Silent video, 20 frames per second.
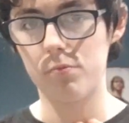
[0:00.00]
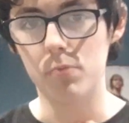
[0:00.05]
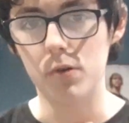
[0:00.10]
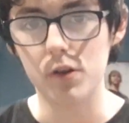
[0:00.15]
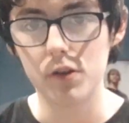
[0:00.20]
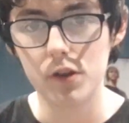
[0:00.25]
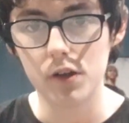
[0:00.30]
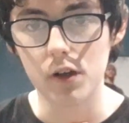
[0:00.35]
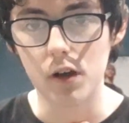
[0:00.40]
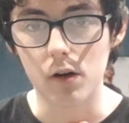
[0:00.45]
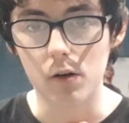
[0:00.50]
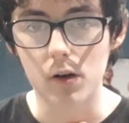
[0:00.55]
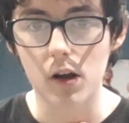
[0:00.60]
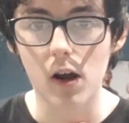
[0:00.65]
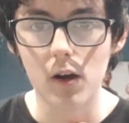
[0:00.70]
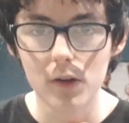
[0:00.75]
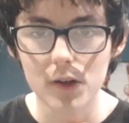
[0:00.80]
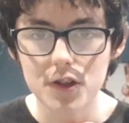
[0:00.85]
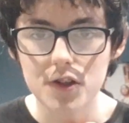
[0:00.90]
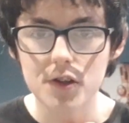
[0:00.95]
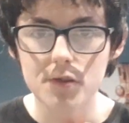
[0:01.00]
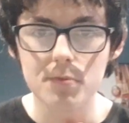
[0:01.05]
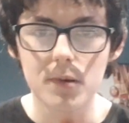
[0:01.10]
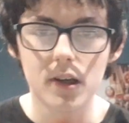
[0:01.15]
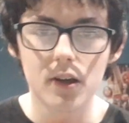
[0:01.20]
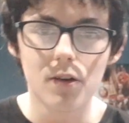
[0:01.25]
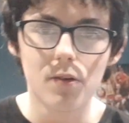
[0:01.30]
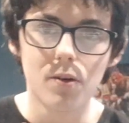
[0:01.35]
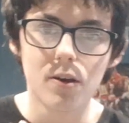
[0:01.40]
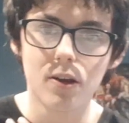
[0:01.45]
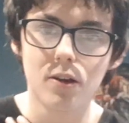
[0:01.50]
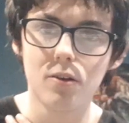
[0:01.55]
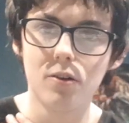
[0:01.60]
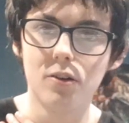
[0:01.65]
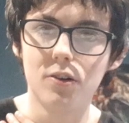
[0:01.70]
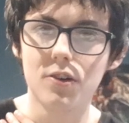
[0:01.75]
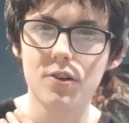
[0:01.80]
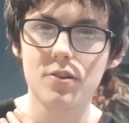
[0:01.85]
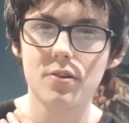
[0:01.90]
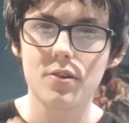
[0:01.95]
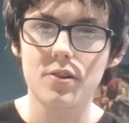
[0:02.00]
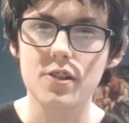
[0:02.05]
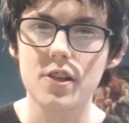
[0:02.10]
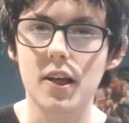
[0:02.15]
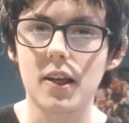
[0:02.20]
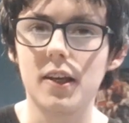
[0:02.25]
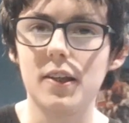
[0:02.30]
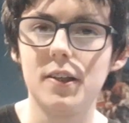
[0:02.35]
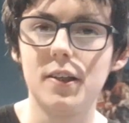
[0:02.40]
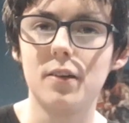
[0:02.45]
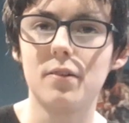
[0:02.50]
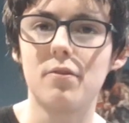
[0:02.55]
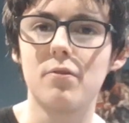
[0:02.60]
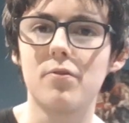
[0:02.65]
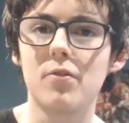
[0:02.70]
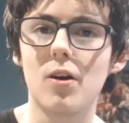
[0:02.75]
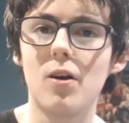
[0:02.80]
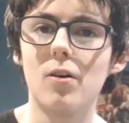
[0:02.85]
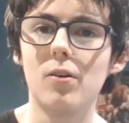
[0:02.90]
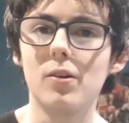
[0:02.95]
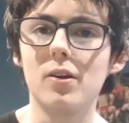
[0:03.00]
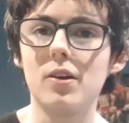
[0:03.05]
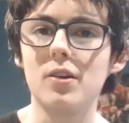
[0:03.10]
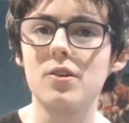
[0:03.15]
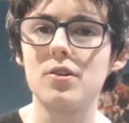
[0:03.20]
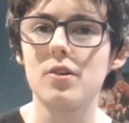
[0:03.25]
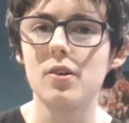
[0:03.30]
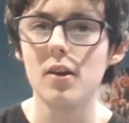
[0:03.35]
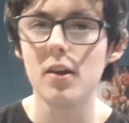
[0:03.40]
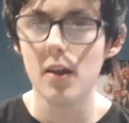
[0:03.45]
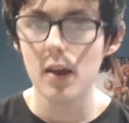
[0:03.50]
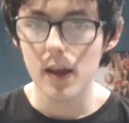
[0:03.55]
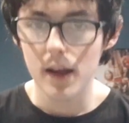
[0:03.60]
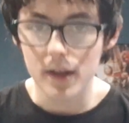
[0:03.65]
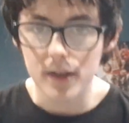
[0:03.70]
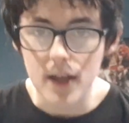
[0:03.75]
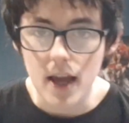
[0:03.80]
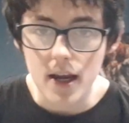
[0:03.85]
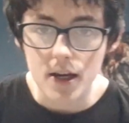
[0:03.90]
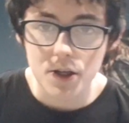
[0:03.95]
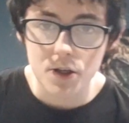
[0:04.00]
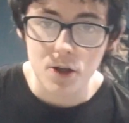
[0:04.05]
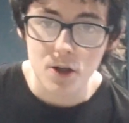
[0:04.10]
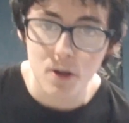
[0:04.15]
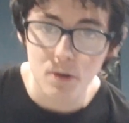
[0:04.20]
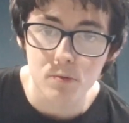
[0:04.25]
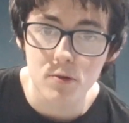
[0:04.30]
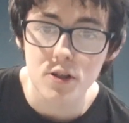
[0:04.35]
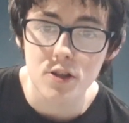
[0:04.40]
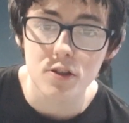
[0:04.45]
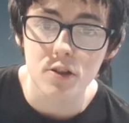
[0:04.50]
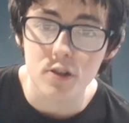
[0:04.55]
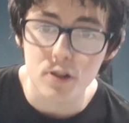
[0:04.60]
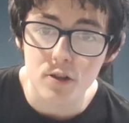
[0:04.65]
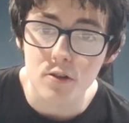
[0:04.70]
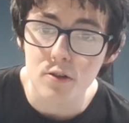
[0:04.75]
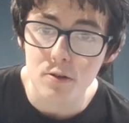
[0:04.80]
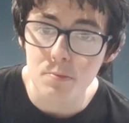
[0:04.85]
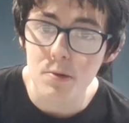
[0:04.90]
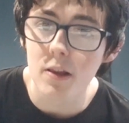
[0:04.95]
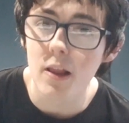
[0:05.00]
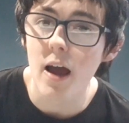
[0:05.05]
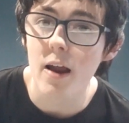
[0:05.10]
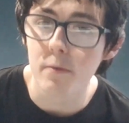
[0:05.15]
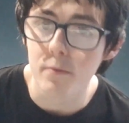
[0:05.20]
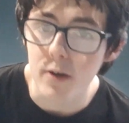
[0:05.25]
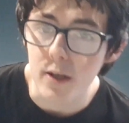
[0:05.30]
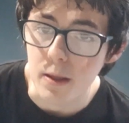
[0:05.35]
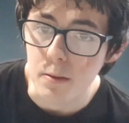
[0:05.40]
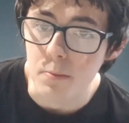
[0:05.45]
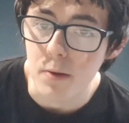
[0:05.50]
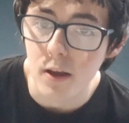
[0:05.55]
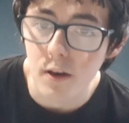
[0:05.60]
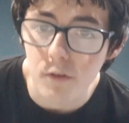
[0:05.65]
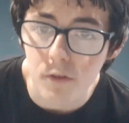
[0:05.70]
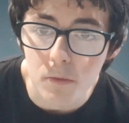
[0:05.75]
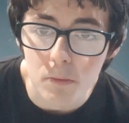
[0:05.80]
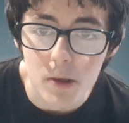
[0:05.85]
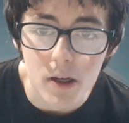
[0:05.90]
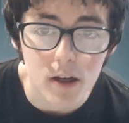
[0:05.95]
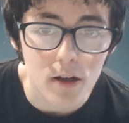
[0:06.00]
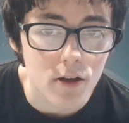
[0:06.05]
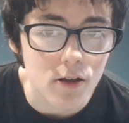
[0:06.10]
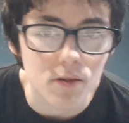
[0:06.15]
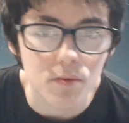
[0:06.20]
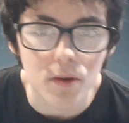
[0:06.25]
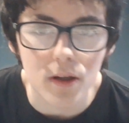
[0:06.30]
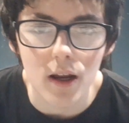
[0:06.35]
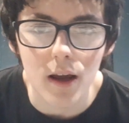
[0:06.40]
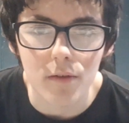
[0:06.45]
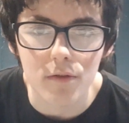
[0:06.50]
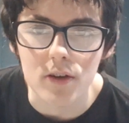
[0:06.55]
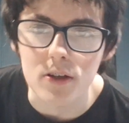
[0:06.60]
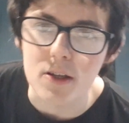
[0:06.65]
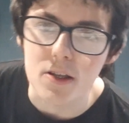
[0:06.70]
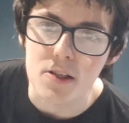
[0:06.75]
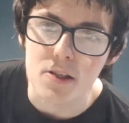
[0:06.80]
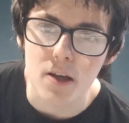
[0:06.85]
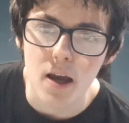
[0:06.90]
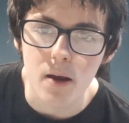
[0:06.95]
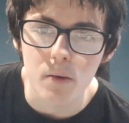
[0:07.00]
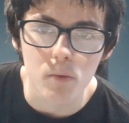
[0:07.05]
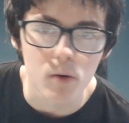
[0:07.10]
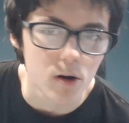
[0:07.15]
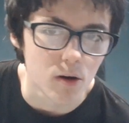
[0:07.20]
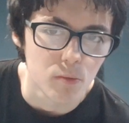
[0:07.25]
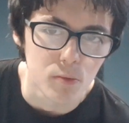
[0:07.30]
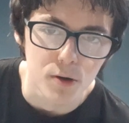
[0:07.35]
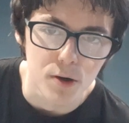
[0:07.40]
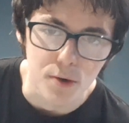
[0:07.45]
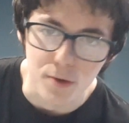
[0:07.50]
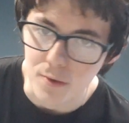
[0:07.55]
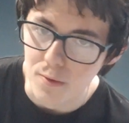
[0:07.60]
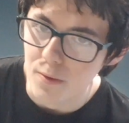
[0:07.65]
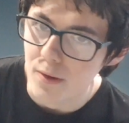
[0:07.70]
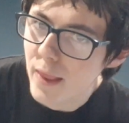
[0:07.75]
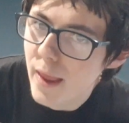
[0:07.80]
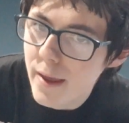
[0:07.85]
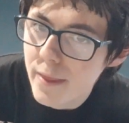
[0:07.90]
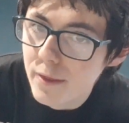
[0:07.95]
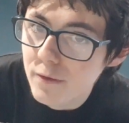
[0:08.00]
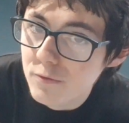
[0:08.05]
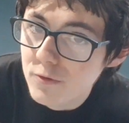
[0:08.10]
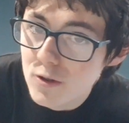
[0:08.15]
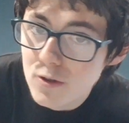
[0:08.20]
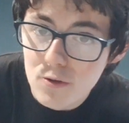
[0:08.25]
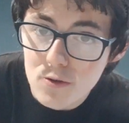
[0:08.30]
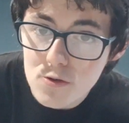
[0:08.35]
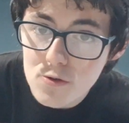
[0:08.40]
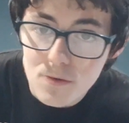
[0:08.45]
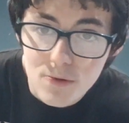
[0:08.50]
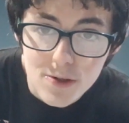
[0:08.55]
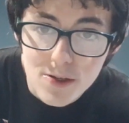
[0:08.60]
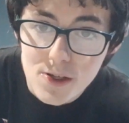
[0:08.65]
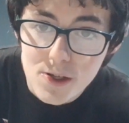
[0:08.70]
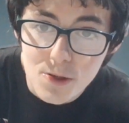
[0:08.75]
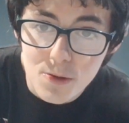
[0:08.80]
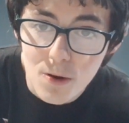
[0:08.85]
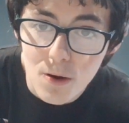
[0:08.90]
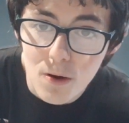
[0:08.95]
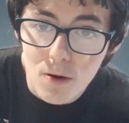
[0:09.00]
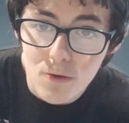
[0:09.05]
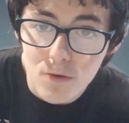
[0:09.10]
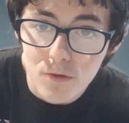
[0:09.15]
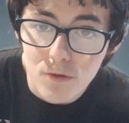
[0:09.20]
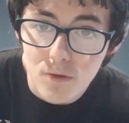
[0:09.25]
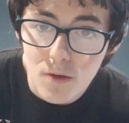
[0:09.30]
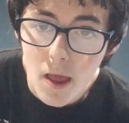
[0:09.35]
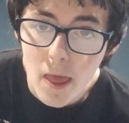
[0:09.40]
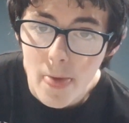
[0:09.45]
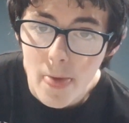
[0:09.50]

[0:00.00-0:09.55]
But college has been going good. Second year of college. Next year, which is going to be like really big for me, because I'm going to have to decide what I want to do in like the future and stuff.